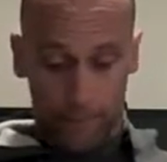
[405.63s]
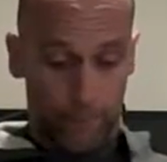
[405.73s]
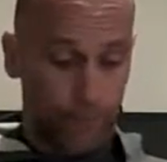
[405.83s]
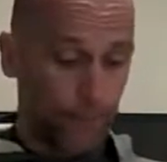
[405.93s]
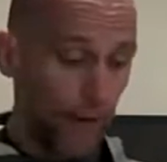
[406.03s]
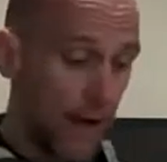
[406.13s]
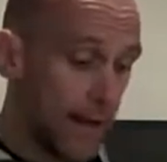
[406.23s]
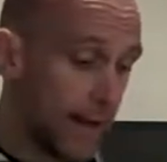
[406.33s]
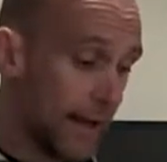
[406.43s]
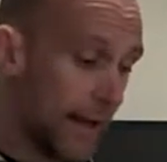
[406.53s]

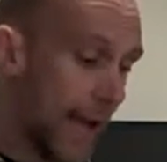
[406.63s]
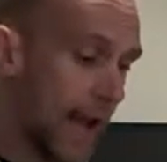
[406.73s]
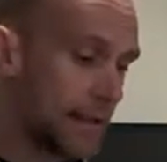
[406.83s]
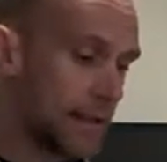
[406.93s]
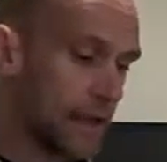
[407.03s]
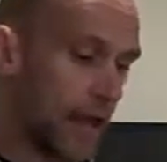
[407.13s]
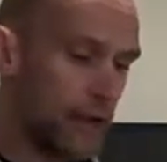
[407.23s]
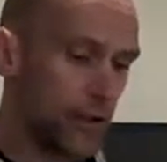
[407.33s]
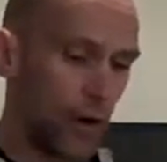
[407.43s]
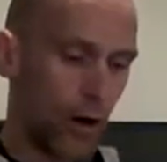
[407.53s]
finally,
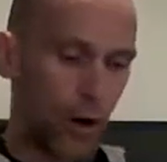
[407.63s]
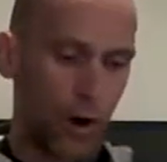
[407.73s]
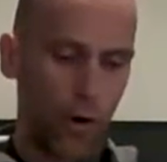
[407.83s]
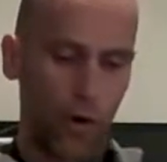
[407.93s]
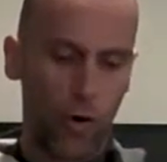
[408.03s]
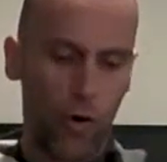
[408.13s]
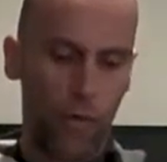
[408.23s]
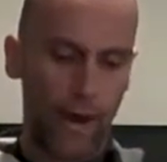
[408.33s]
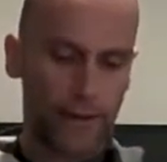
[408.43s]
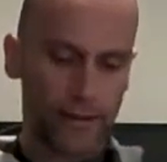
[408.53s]
exercise, your
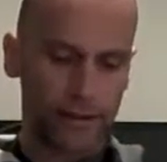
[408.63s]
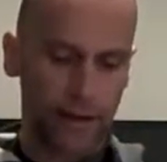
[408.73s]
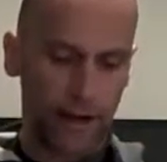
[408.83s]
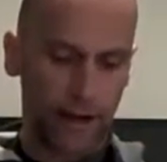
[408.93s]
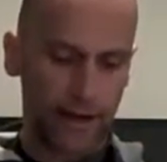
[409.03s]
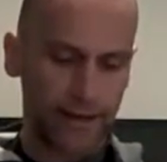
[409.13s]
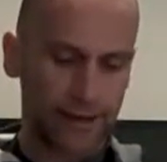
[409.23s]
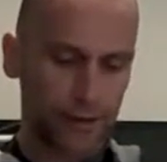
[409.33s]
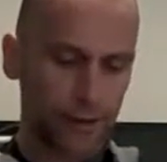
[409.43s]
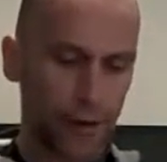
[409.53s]
home
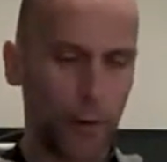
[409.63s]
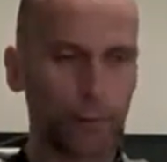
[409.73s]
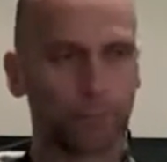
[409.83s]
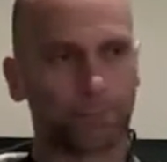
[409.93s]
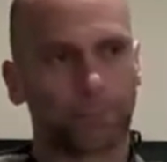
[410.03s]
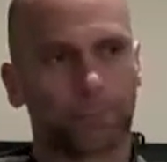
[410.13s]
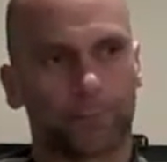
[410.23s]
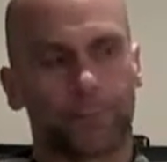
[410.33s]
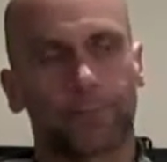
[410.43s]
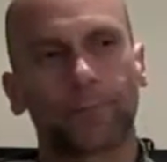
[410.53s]
exercise. So
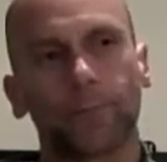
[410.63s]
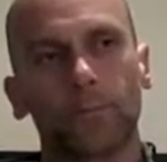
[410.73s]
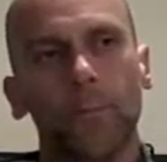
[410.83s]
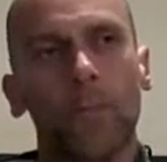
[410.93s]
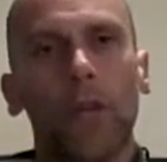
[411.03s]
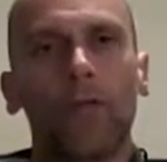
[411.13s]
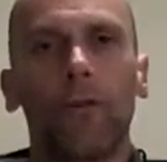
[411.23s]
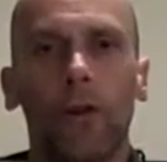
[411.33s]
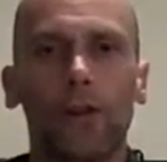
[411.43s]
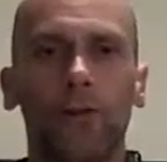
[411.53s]

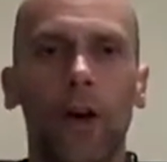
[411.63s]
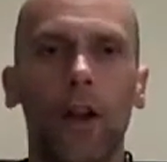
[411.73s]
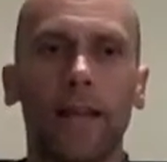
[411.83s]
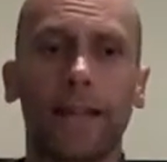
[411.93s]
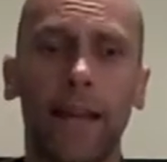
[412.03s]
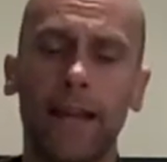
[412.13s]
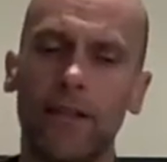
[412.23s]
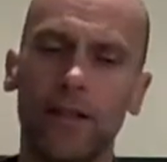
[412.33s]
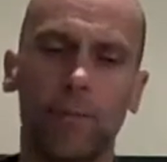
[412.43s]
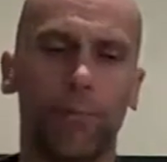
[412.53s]
first of all, again,
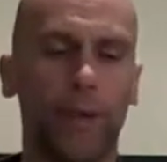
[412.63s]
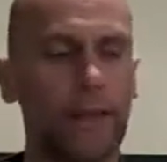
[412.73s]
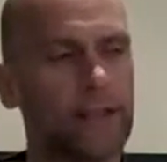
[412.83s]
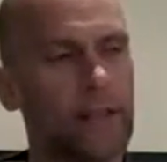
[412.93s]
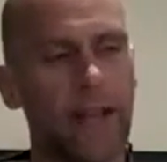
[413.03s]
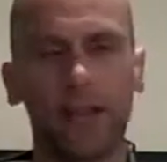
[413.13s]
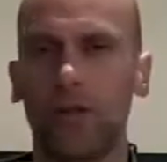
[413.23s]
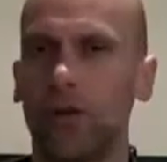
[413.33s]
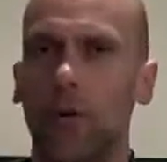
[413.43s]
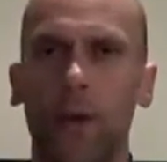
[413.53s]
these are big
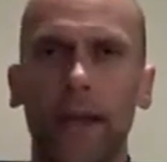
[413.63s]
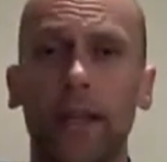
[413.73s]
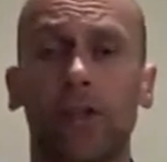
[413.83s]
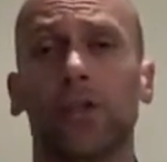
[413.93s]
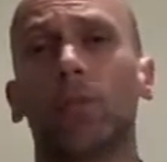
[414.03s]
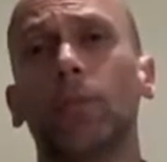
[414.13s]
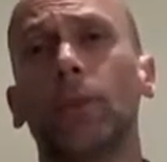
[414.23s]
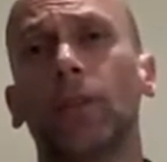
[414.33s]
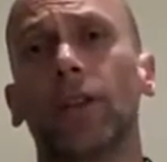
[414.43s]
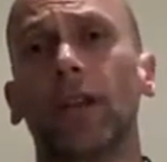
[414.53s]
changes you're making. Some
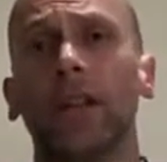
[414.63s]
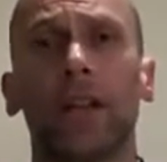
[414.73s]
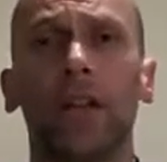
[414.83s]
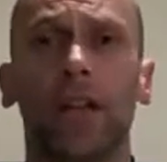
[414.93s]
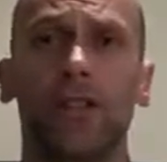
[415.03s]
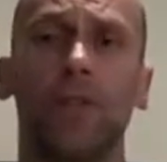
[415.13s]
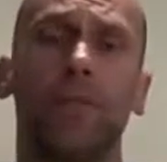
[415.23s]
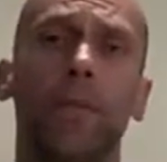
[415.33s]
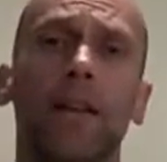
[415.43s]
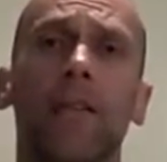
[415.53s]
people are deconditioned,
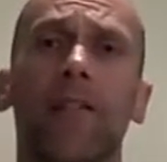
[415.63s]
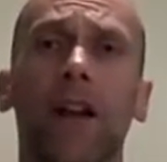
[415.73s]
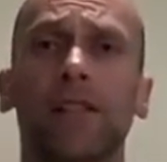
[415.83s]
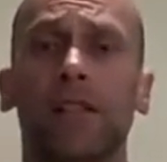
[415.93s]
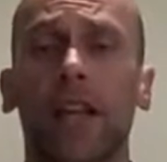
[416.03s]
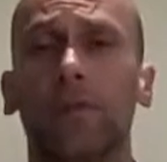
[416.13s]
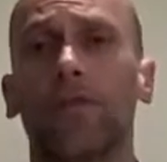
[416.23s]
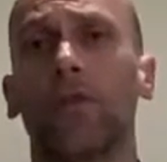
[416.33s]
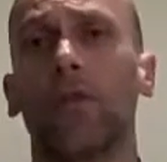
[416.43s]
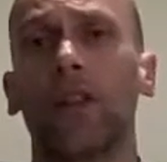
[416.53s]
maybe never exercised
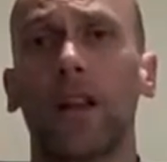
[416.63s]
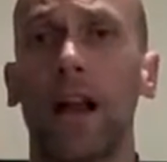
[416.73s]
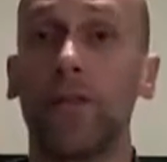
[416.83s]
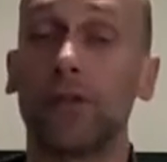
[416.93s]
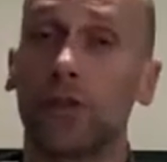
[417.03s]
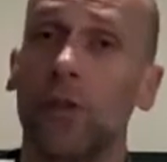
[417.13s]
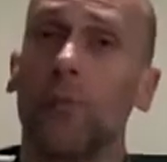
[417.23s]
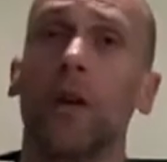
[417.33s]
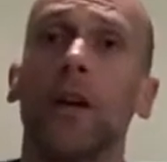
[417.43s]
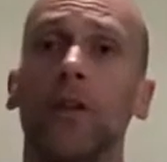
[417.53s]
before in their lives.
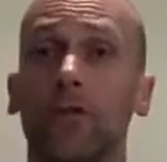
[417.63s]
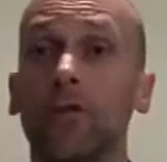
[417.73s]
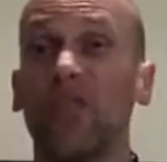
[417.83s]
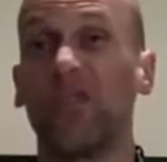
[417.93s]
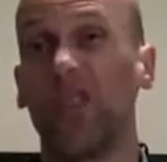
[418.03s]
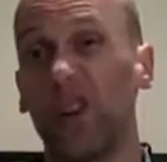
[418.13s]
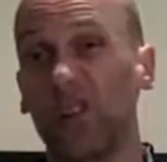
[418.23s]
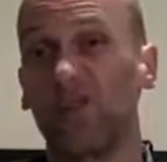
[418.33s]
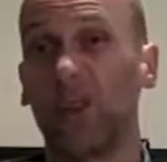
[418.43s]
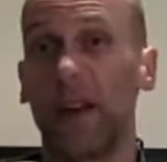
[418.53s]
Some doing the
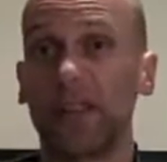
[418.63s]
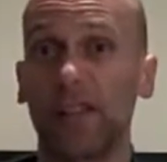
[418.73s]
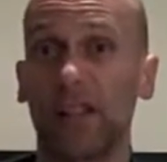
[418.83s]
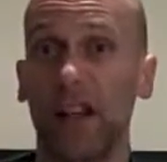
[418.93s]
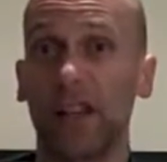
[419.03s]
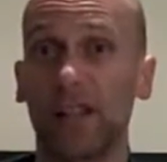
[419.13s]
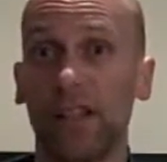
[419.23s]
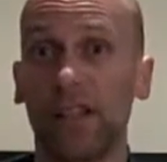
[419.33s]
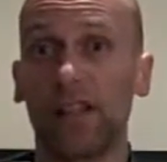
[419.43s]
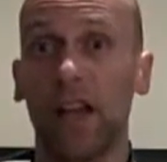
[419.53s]
first few
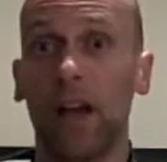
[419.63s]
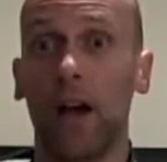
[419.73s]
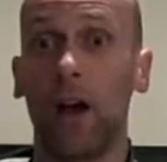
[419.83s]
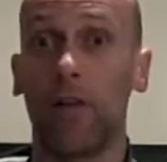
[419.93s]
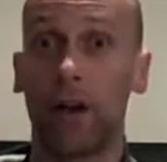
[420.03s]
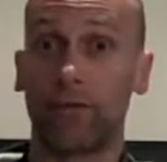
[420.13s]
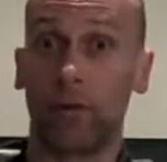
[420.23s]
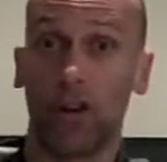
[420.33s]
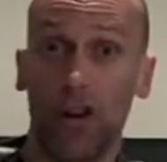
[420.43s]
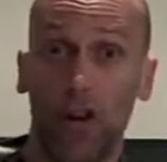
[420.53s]
exercises
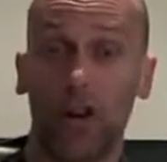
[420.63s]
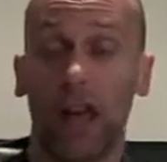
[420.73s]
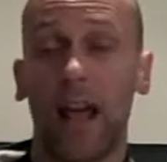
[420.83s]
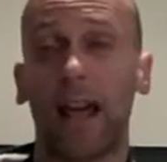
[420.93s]
after a long